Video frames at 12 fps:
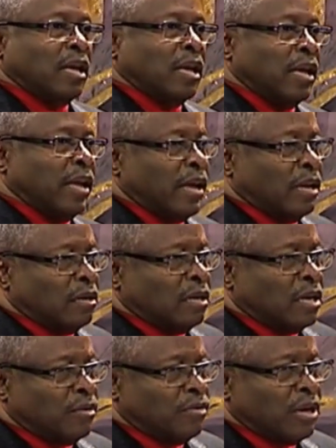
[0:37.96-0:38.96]
And
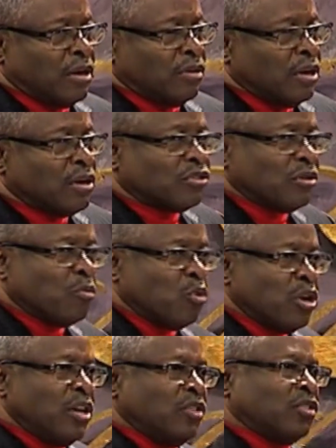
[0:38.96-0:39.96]
uh, there, there are some
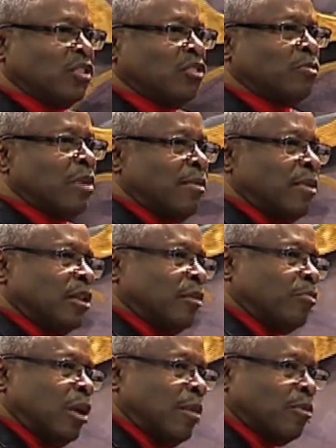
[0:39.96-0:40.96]
reasons maybe
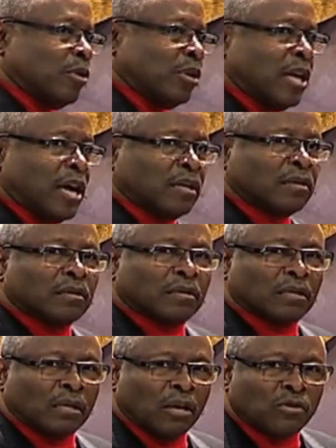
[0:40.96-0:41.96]
that people are not
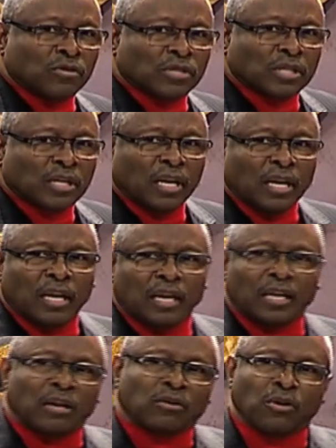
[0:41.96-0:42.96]
close, and
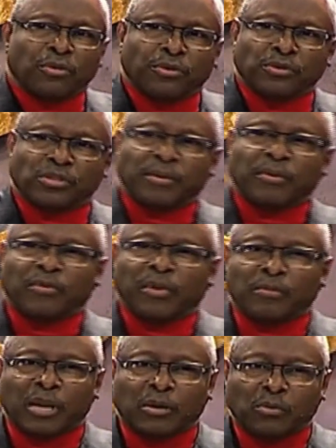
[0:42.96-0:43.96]
I'll go through some of
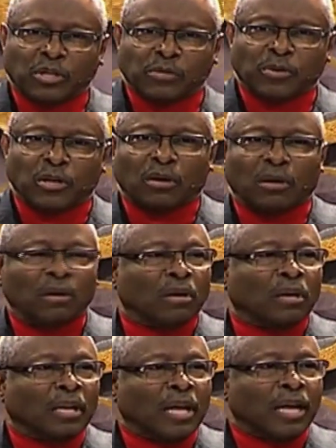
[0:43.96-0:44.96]
them. I don't want to spend a
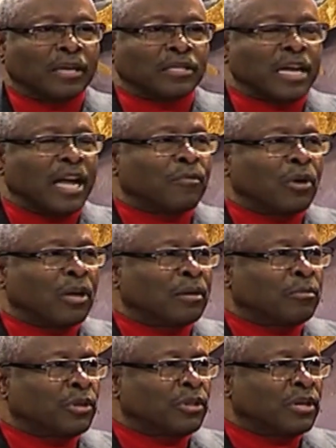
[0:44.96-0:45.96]
lot of time on them,
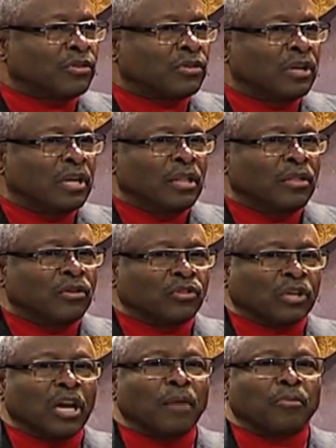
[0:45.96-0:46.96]
but there's, there's a
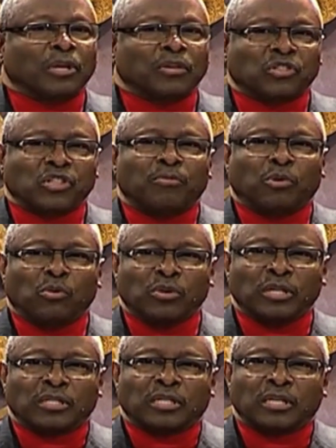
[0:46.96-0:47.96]
couple of simple
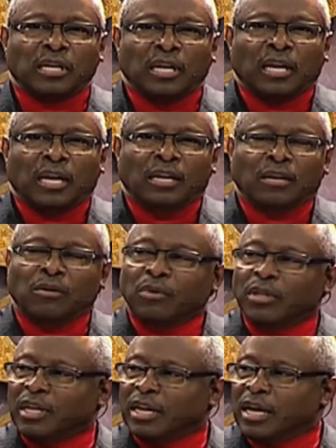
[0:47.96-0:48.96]
ones. You know,
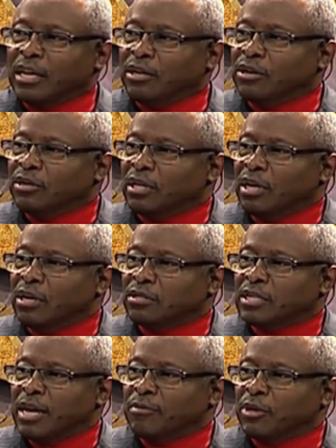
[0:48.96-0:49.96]
one thing I learned a long
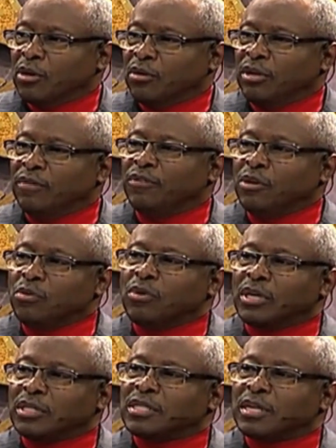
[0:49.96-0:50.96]
time ago if you
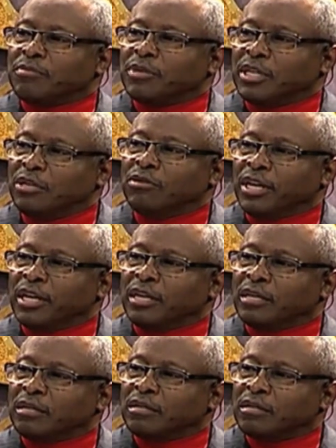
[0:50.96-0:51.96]
want something, you'll get it.